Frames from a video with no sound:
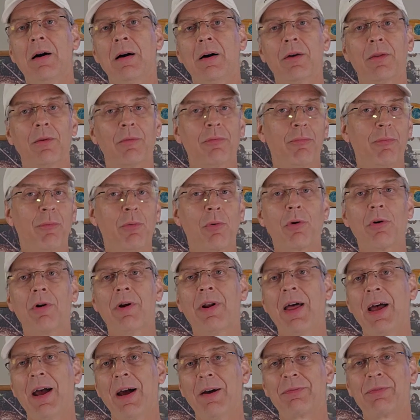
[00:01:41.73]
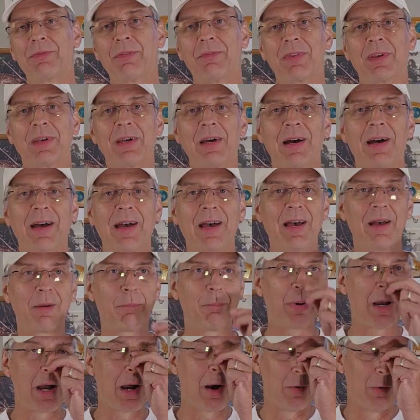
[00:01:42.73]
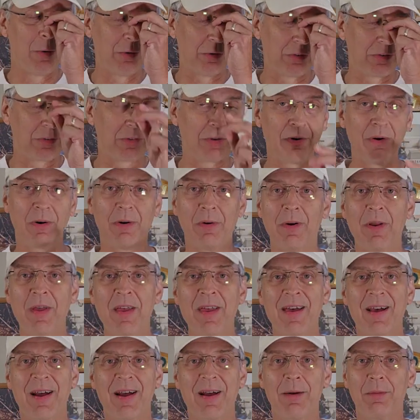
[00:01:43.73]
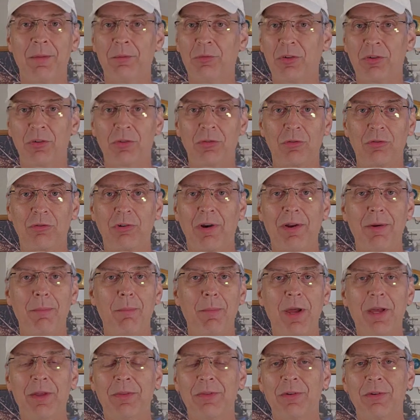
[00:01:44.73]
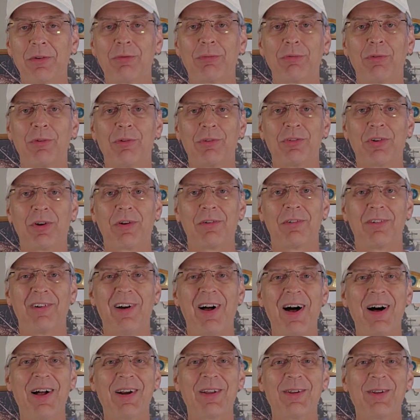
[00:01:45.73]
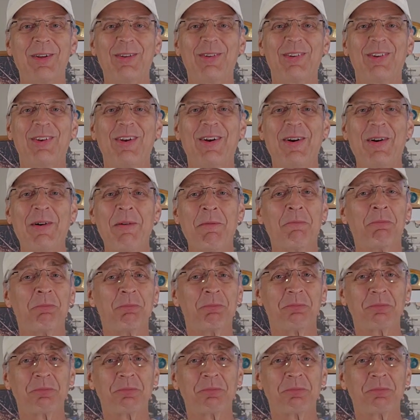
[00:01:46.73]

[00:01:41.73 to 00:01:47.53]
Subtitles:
the fore and aft of the kayak, bow and stern. I'm just trying to make this for a general audience here.